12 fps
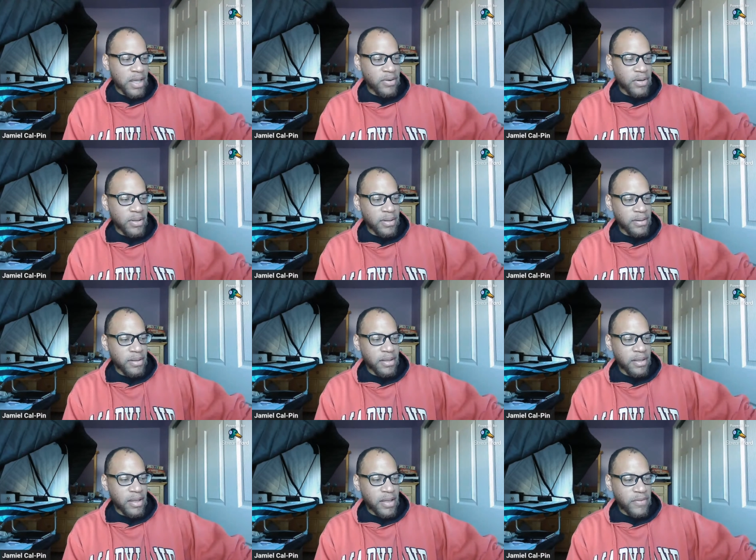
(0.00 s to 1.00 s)
I don't know.
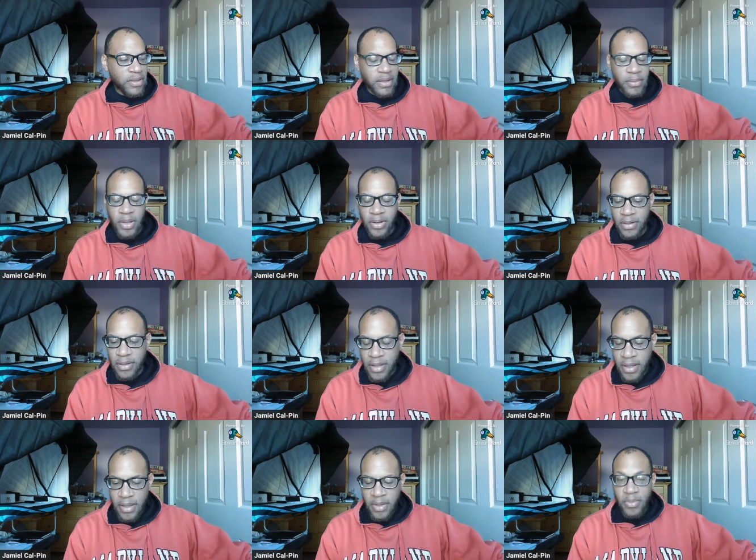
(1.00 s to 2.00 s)
I have to think about it.
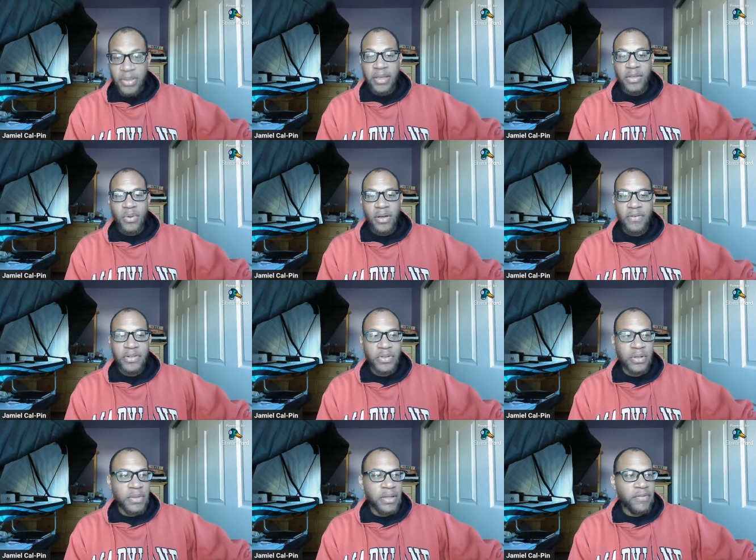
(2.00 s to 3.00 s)
But thank you all for
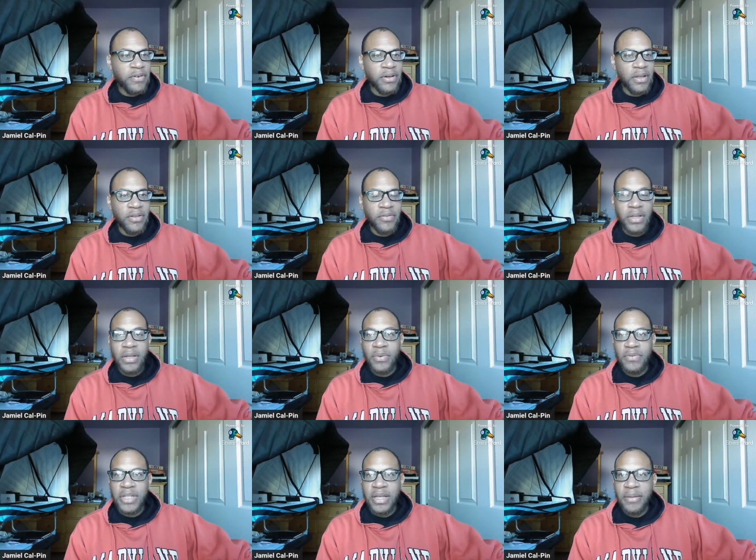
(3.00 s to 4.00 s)
joining me for another reading
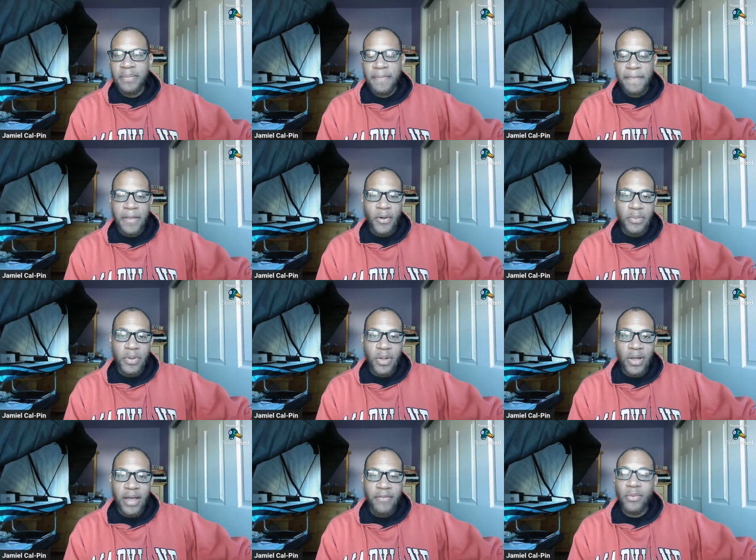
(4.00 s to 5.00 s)
with Jam. I hope you
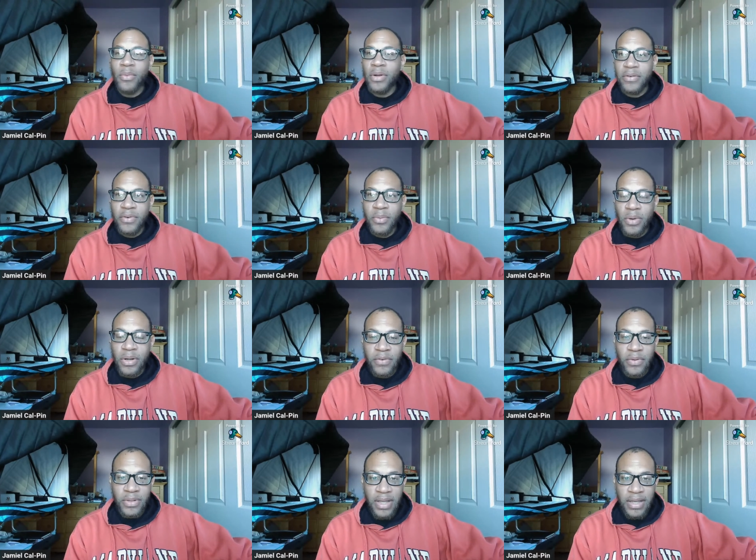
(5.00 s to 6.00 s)
all have a wonderful,
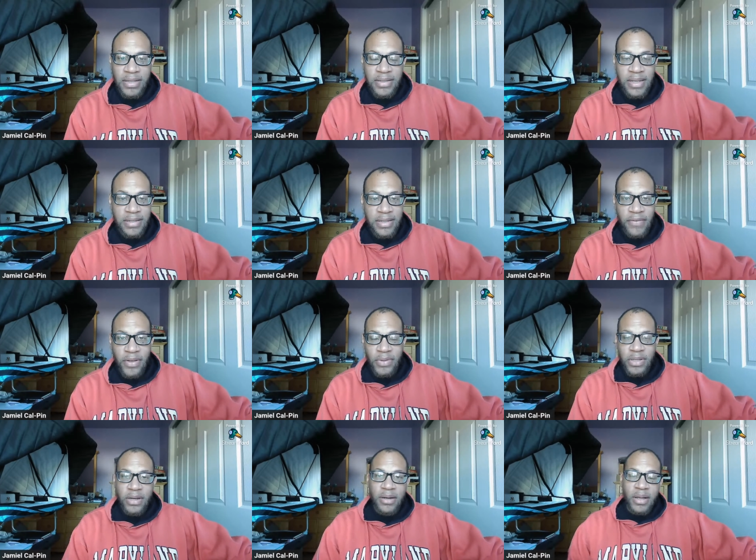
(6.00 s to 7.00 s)
wonderful day. Stay safe out
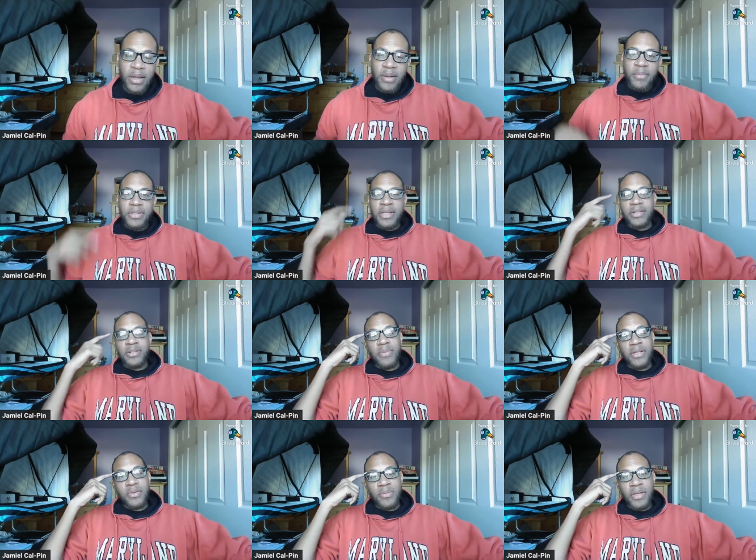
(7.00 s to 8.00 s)
there. Protect your
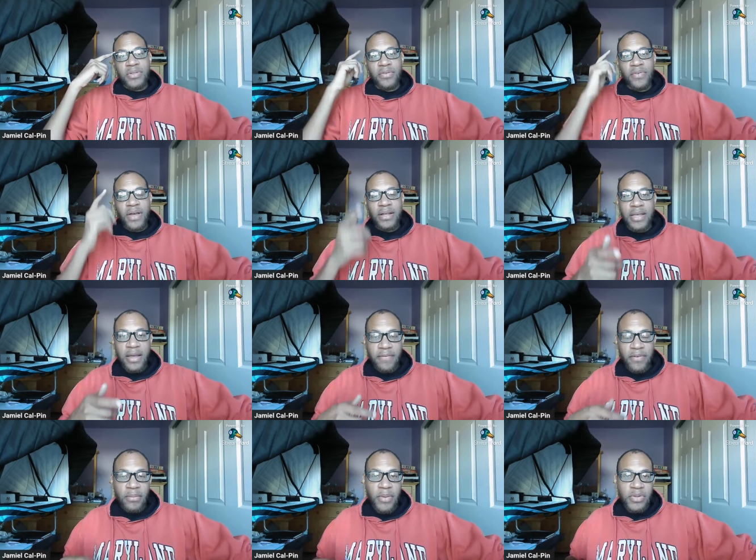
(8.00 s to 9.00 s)
mental. Find time
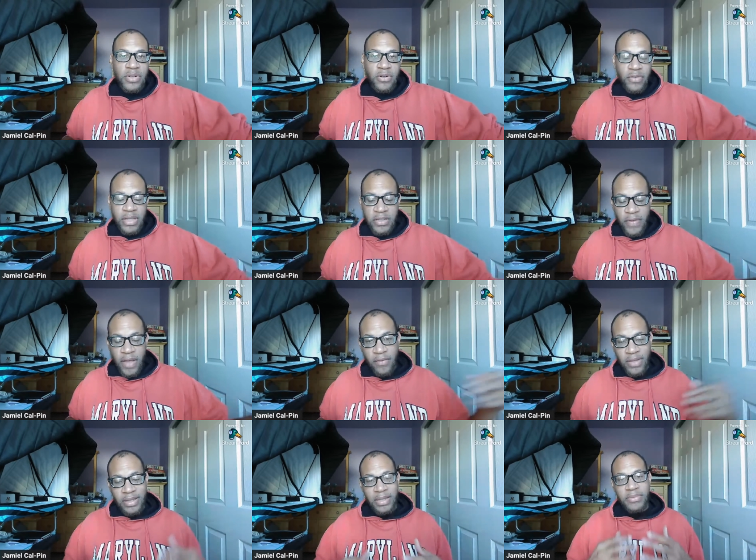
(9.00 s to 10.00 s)
for an emotional release
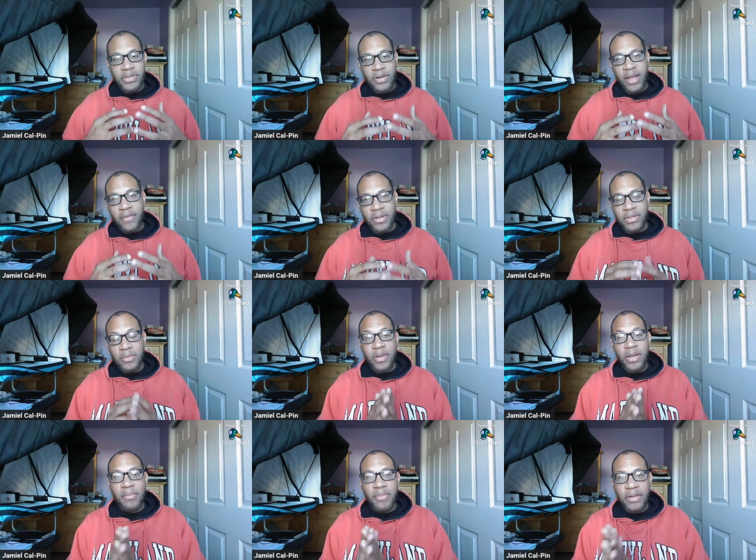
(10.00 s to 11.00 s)
valve and keep striving to
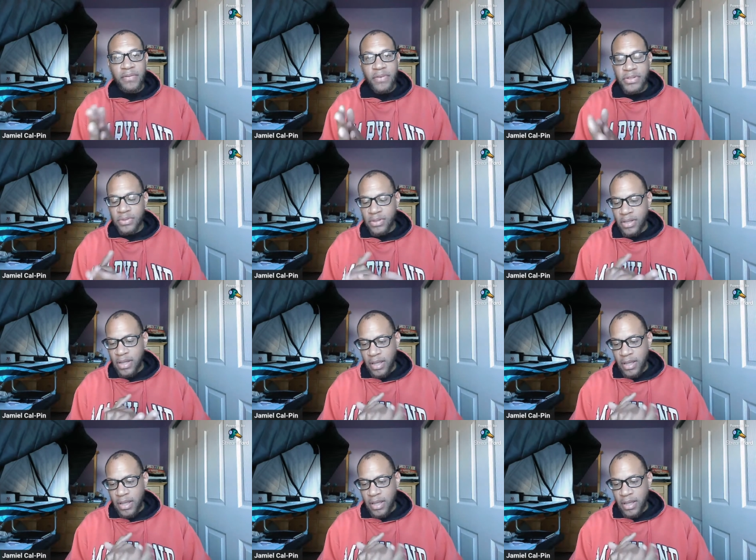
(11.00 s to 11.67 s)
become beneficial.